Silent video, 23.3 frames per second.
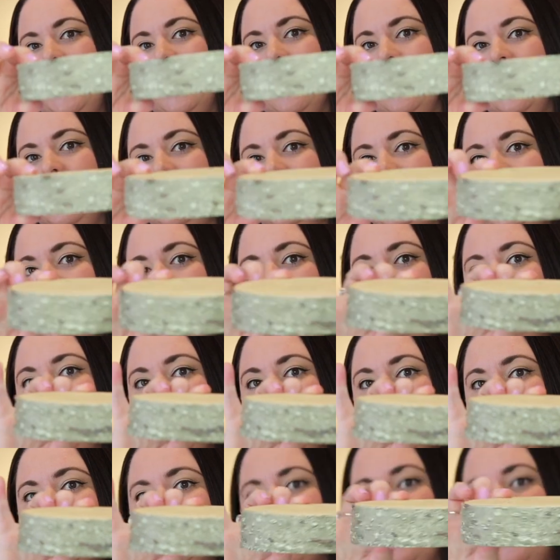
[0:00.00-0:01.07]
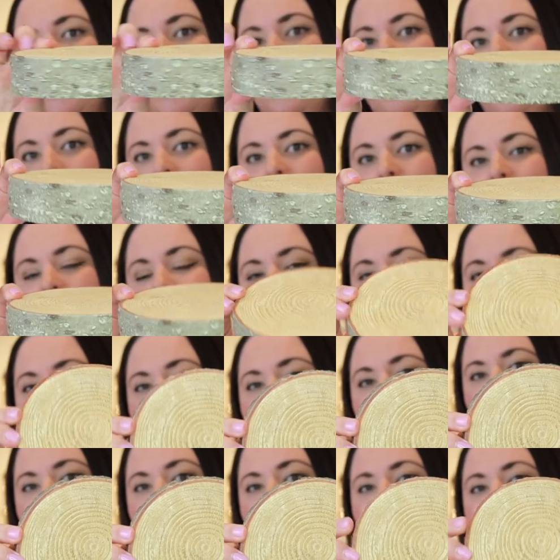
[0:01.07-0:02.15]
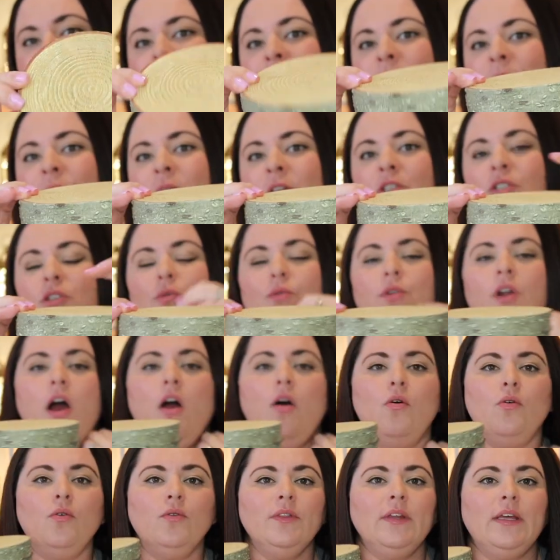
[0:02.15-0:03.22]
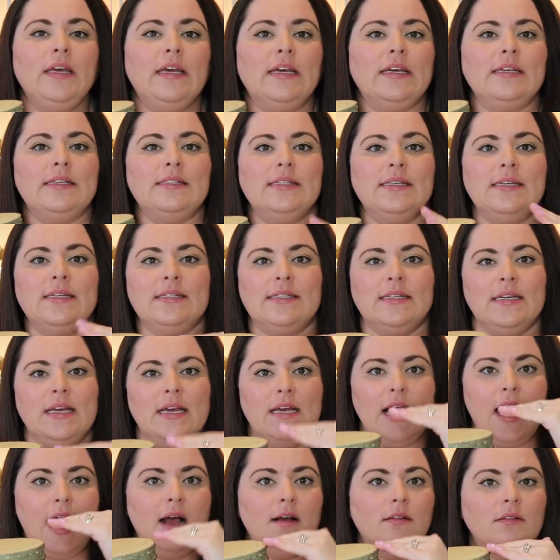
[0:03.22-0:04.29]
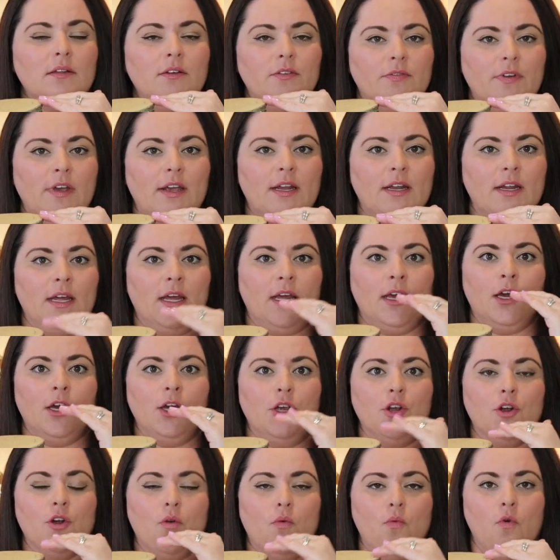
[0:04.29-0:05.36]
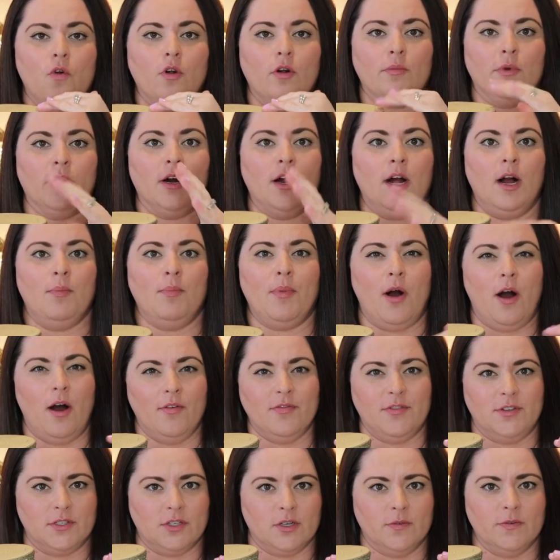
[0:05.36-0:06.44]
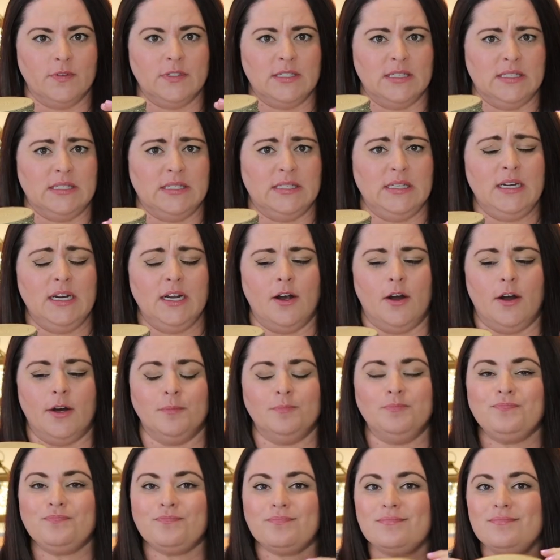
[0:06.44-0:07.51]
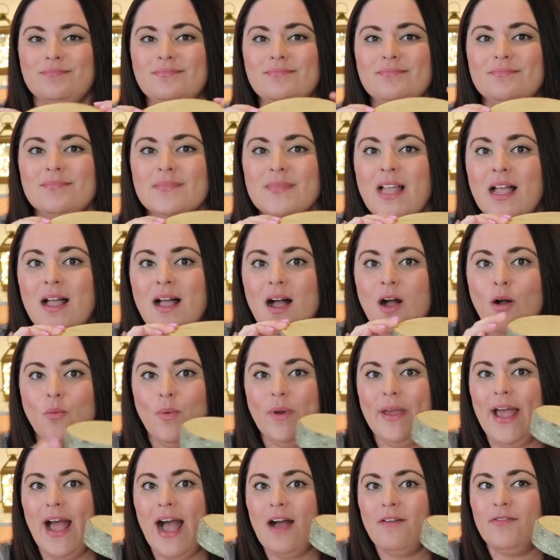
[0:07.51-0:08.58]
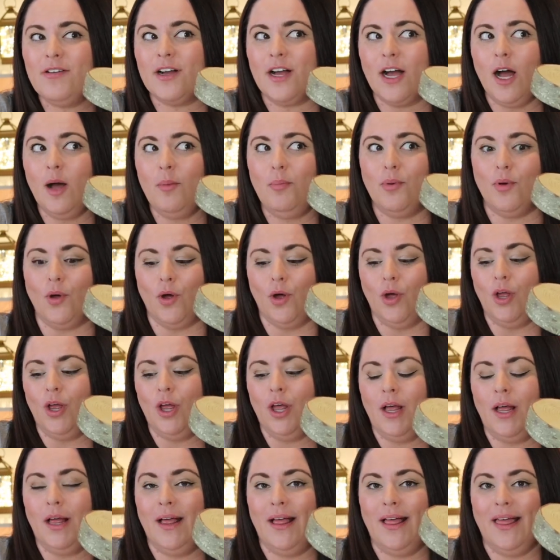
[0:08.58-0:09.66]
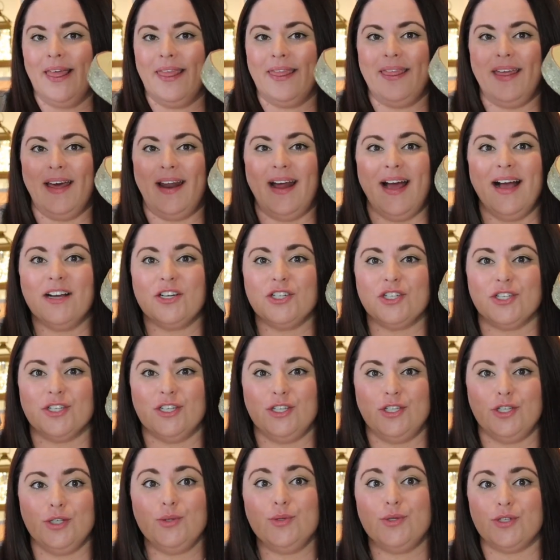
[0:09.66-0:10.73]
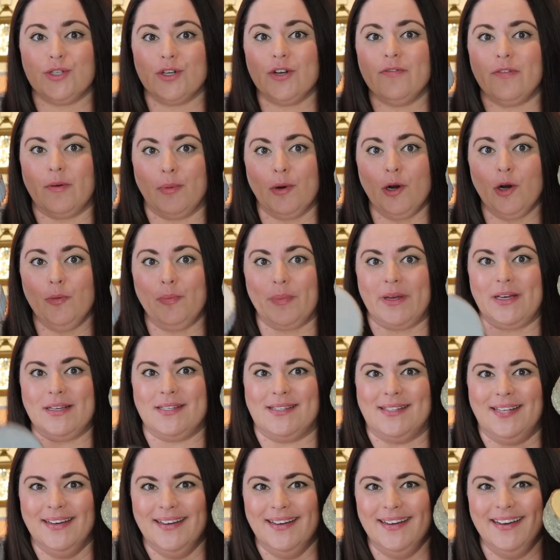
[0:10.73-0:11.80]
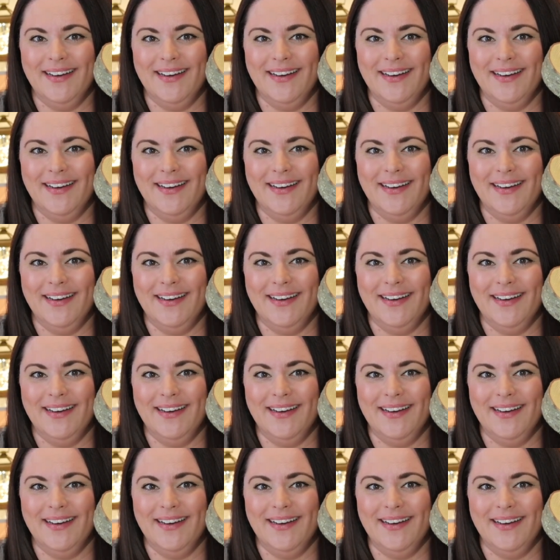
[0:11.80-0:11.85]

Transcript: here is the birchwood warmer stand. So not only is it elevating your warmer up off the surface it's sitting on, we have a couple that actually do serve a purpose.